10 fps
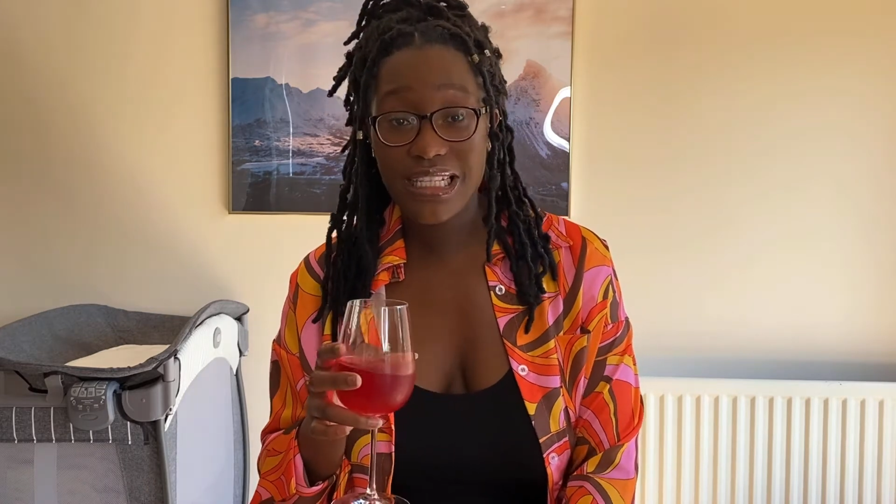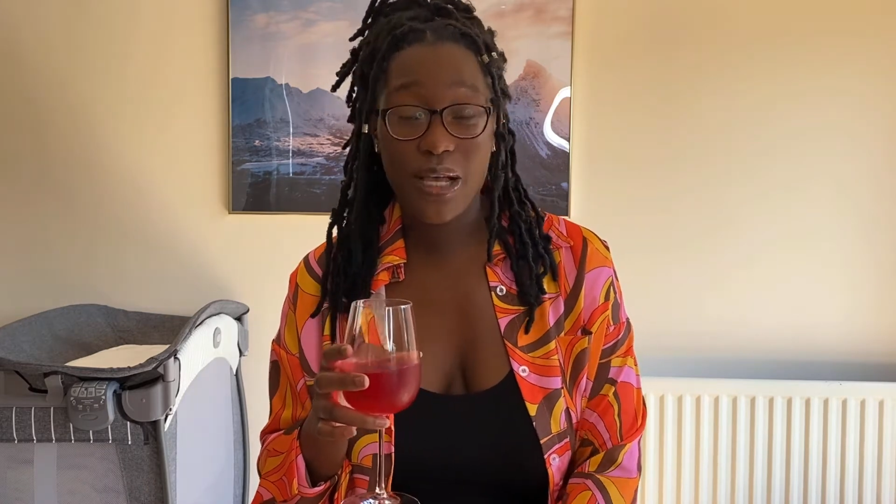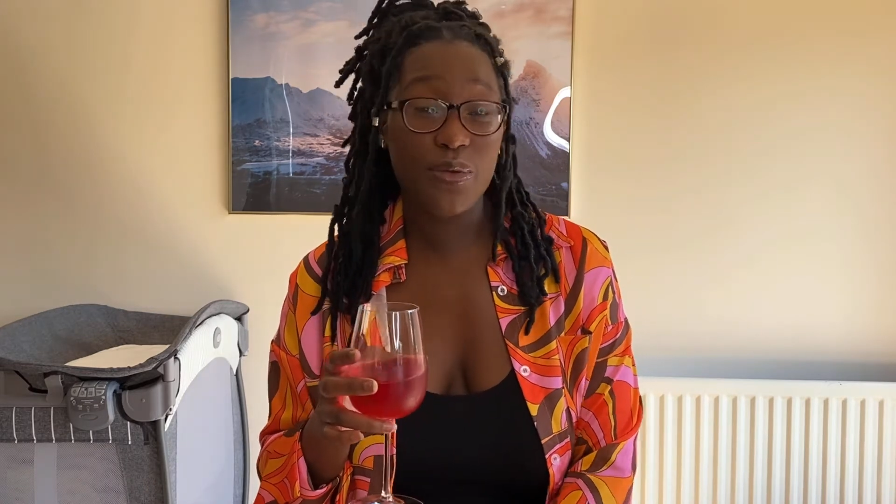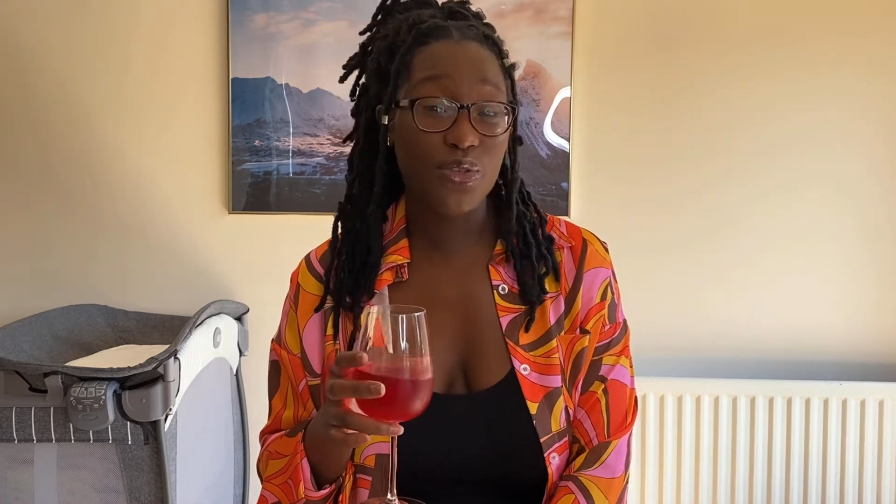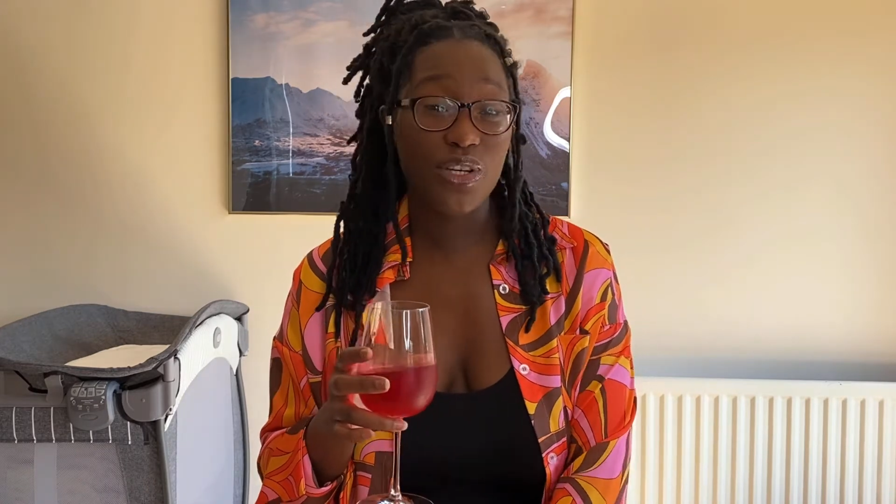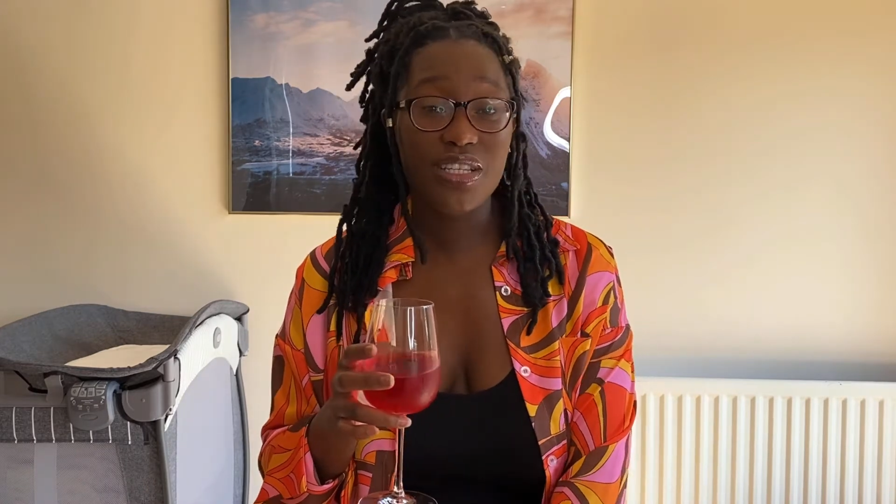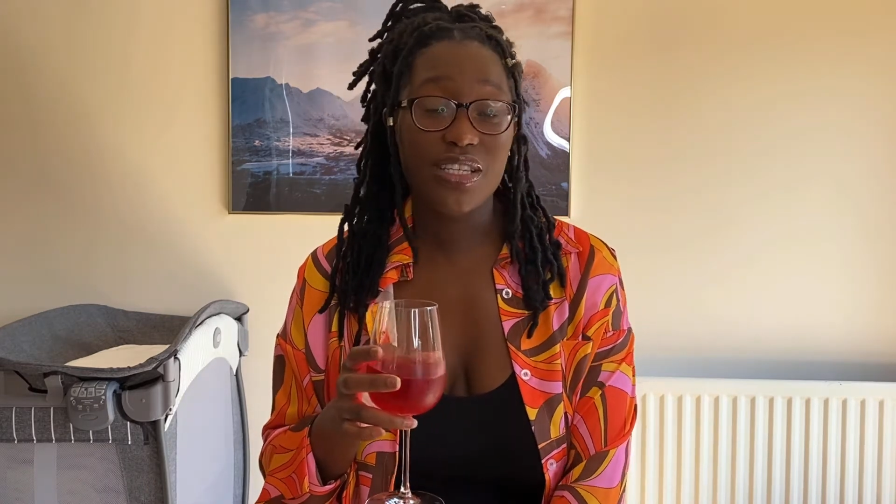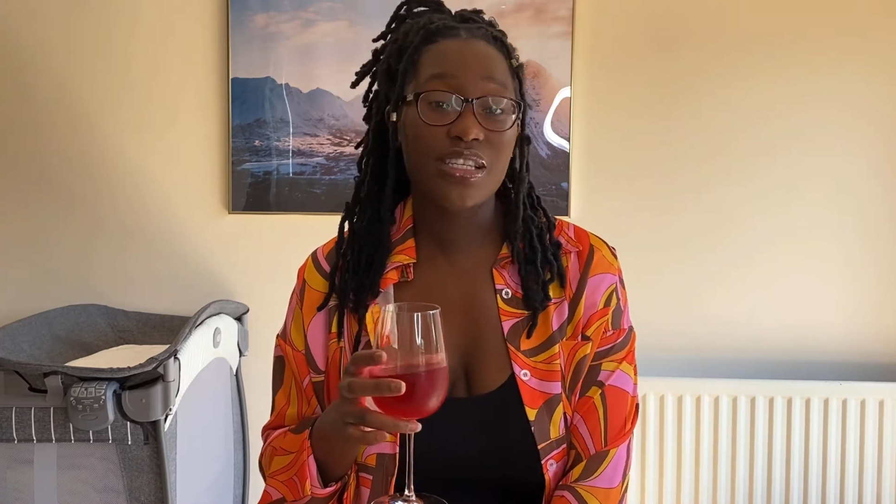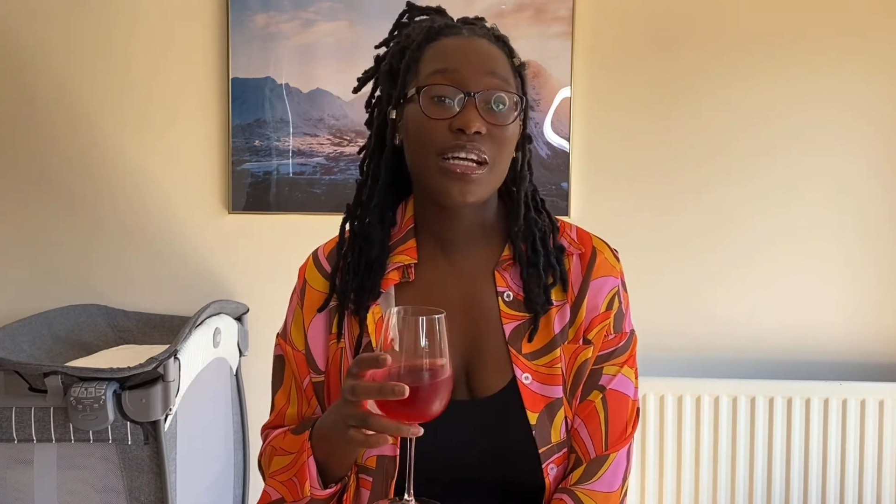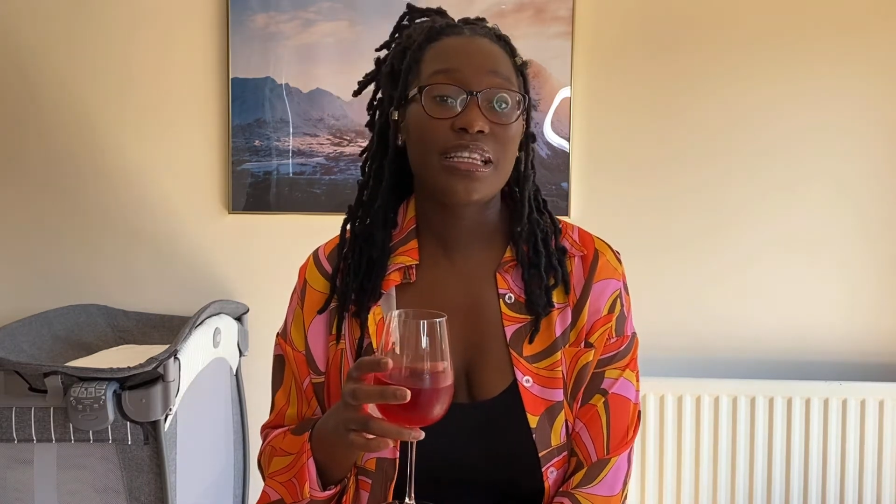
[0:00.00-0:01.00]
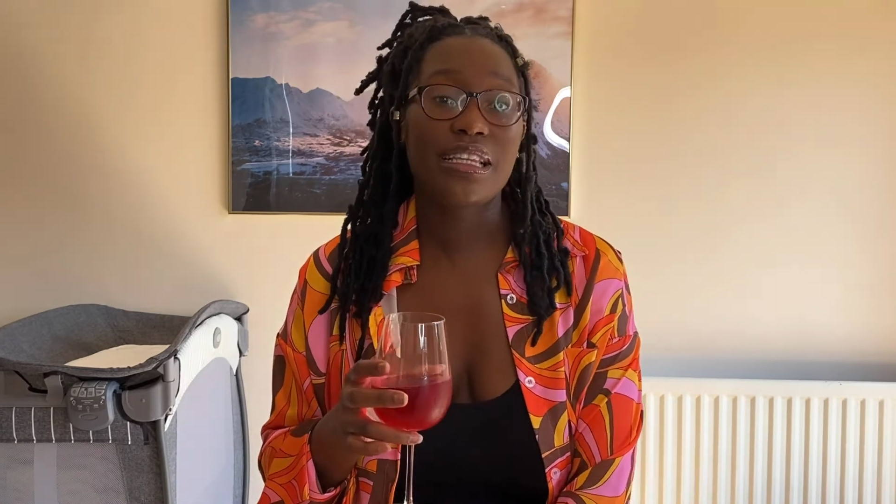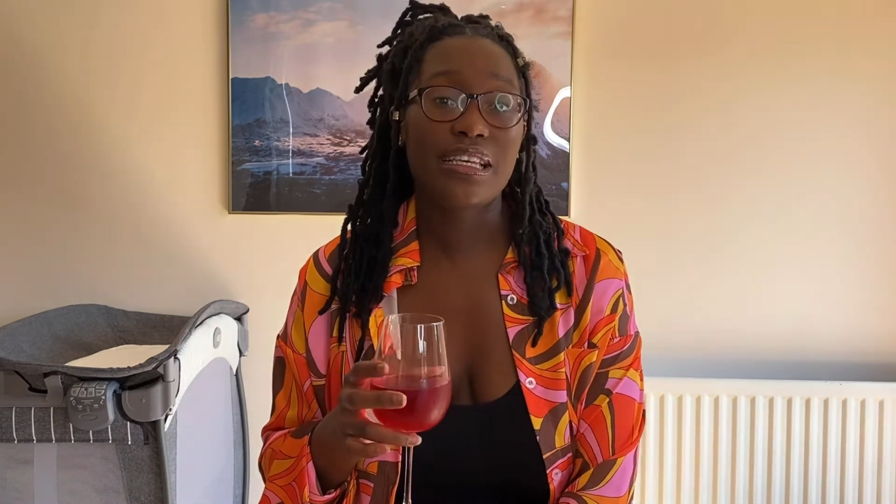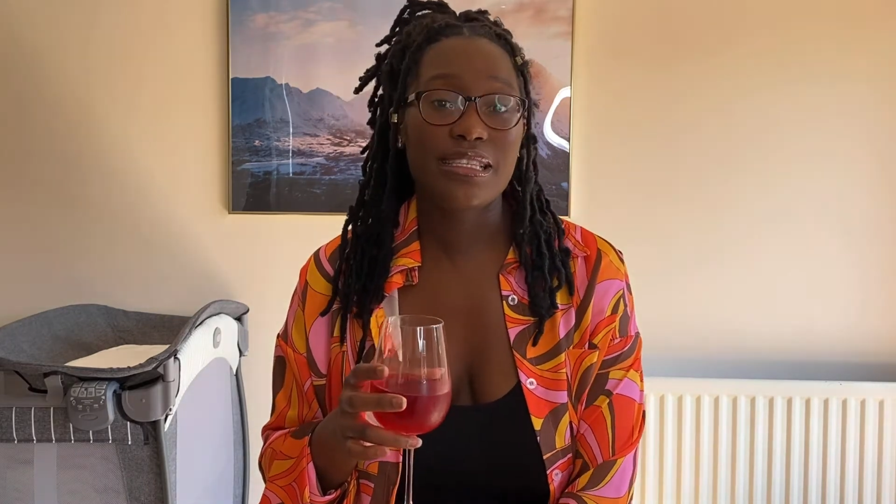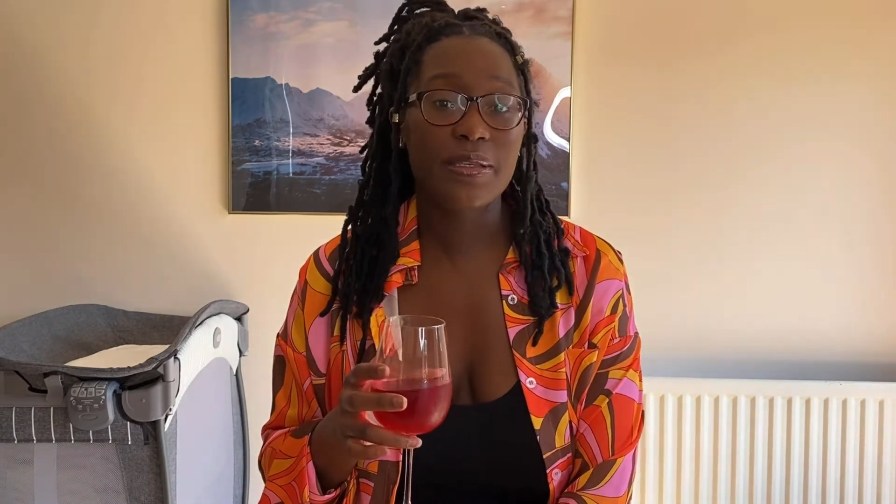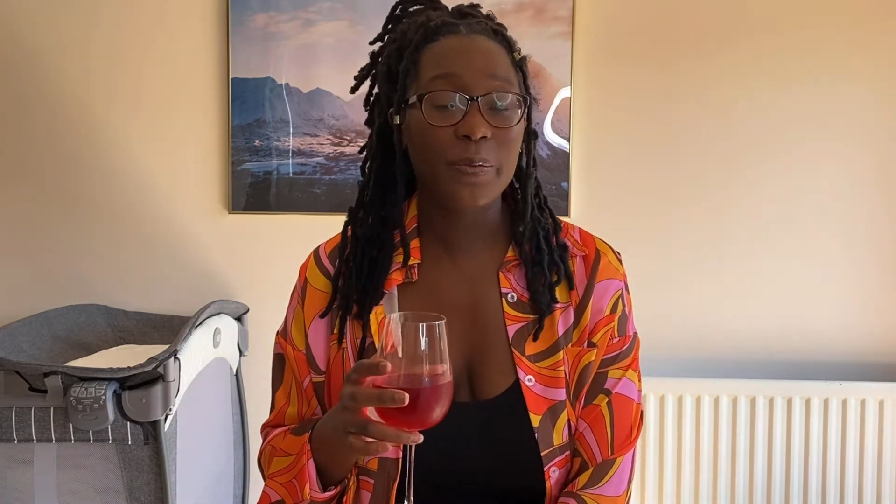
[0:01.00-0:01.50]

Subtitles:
I was going to start this,